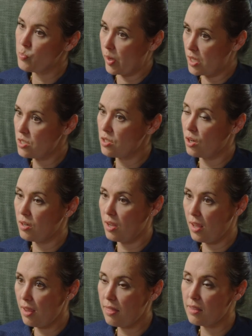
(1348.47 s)
based on
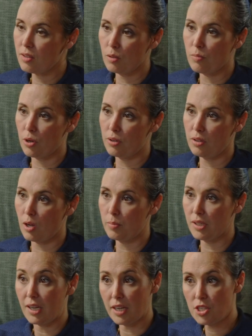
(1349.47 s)
ethical, moral
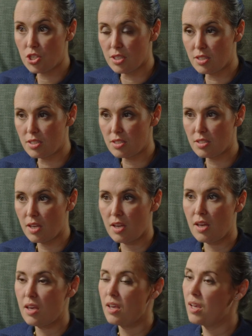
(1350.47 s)
obligations.
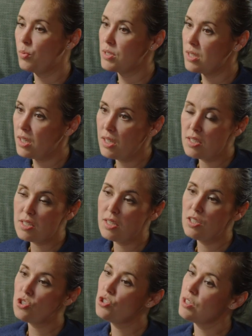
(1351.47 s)
It was
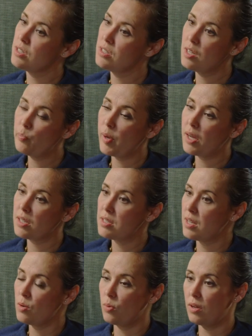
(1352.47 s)
easy to just sit back and
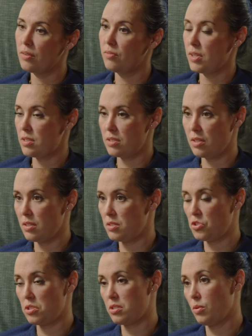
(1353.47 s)
say, well, this
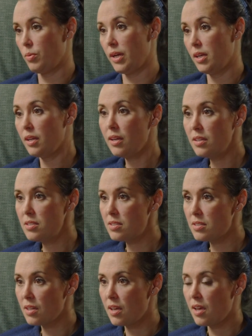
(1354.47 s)
is just the way it
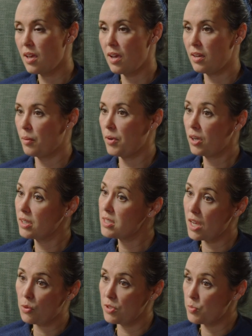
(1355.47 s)
is, and I'm not going to
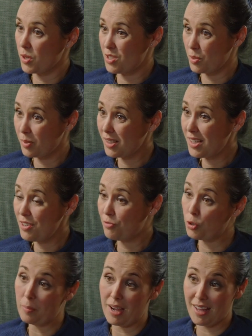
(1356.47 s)
take responsibility
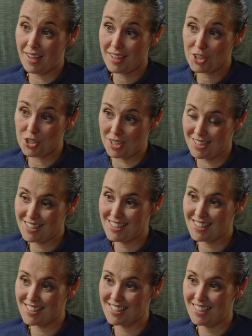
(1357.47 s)
for my
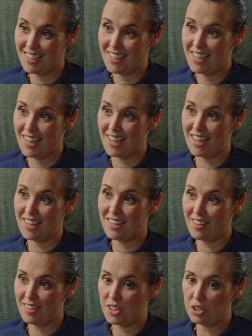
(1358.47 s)
actions. And
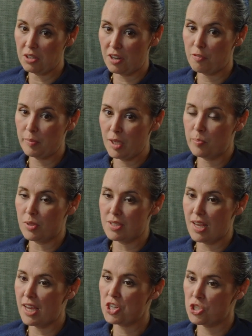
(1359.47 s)
I think a lot of
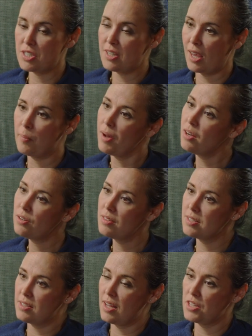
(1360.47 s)
people's actions came out in
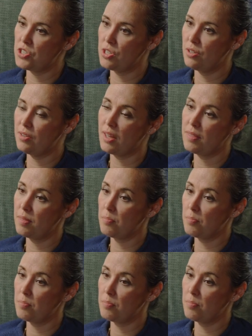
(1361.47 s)
this last year that